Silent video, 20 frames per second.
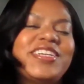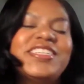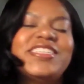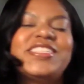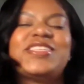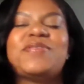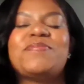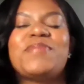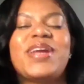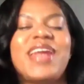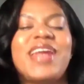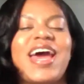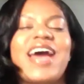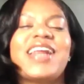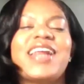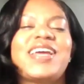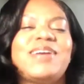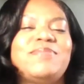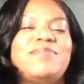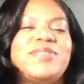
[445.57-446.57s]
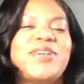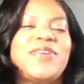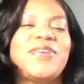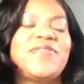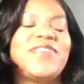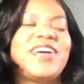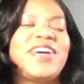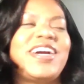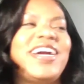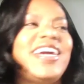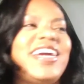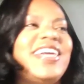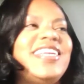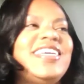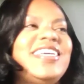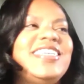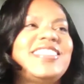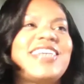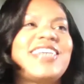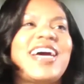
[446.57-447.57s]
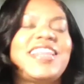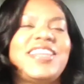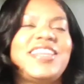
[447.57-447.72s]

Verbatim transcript: So my dad comes over and he's got